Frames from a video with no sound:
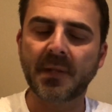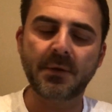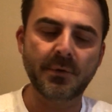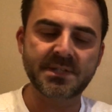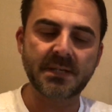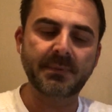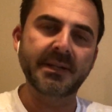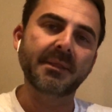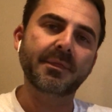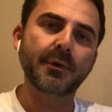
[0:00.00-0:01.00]
You either set up a
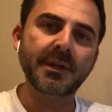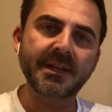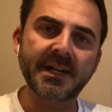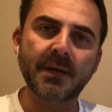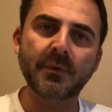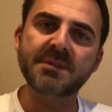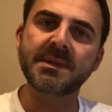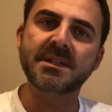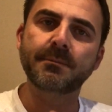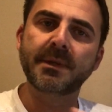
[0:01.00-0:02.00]
net 30 account, which
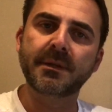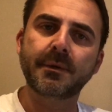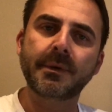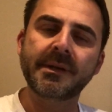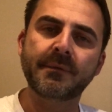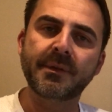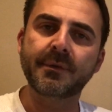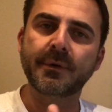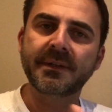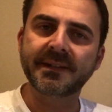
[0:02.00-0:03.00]
means they'll bill you every
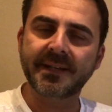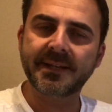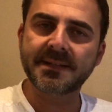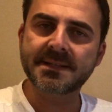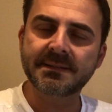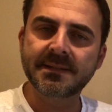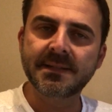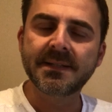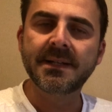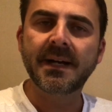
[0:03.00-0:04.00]
30 days
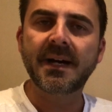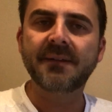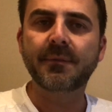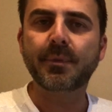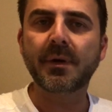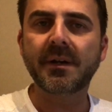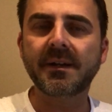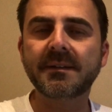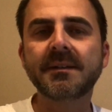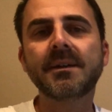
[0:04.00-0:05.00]
for
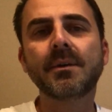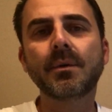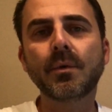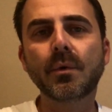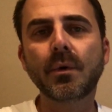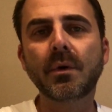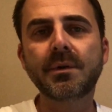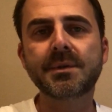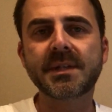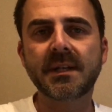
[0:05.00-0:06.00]
product, or
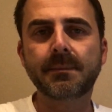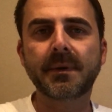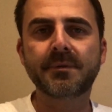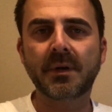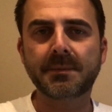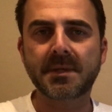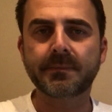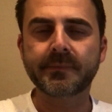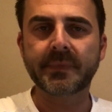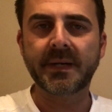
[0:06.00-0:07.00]
you set up a dropship
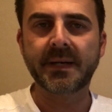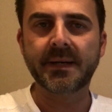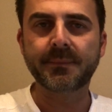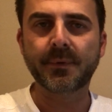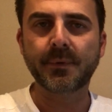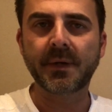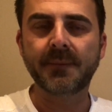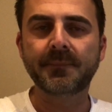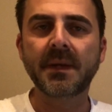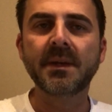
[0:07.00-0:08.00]
program.
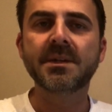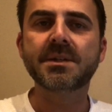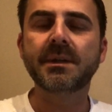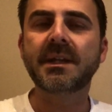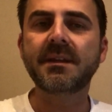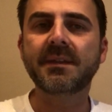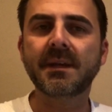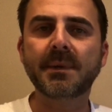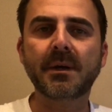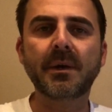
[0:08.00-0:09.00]
So the key thing
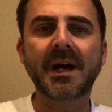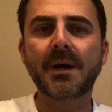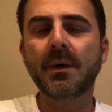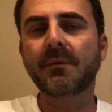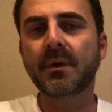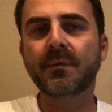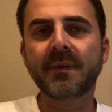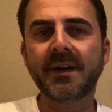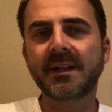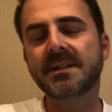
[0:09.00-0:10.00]
about it, however your
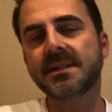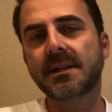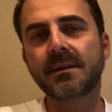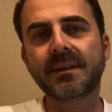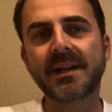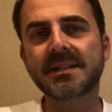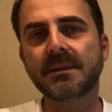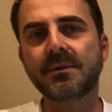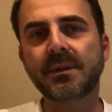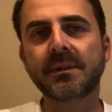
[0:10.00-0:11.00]
finances are, that's the
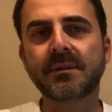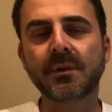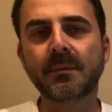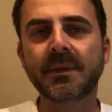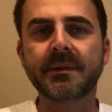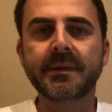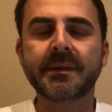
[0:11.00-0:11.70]
thing you can determine.